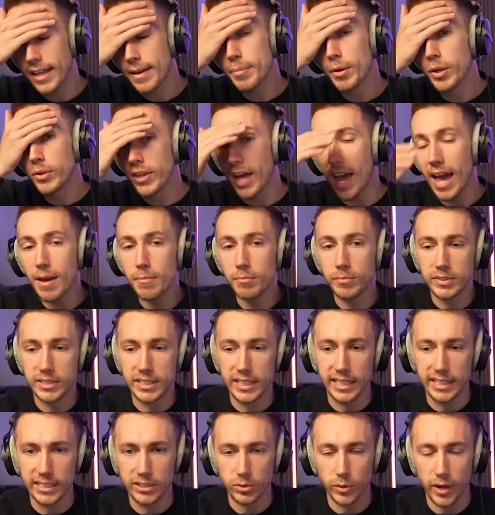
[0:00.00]
they're both
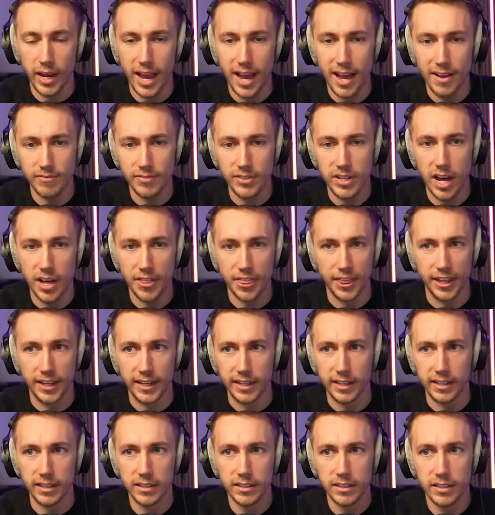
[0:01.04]
empty, so I have
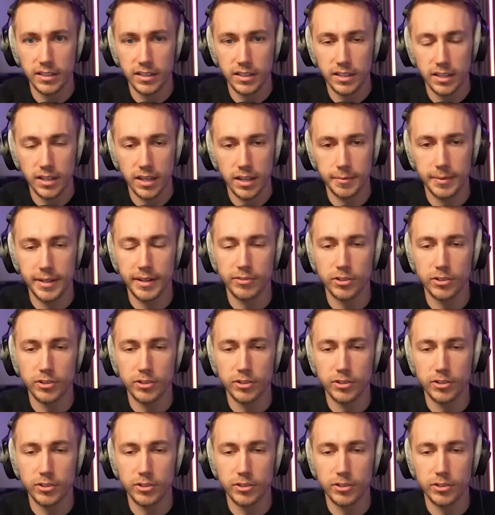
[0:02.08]
nothing. I mean,